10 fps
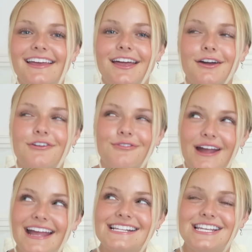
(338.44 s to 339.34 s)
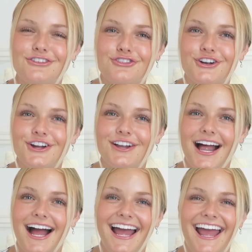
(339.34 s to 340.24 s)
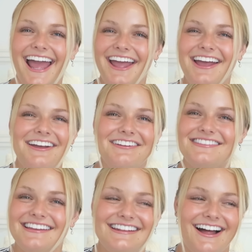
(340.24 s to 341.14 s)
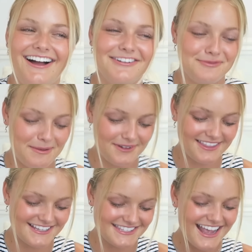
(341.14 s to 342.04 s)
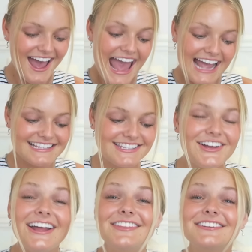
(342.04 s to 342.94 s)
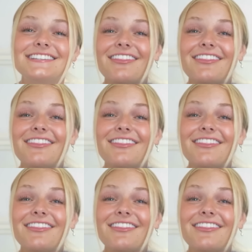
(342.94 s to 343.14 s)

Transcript: like a gray t-shirt? I did not remember this until I looked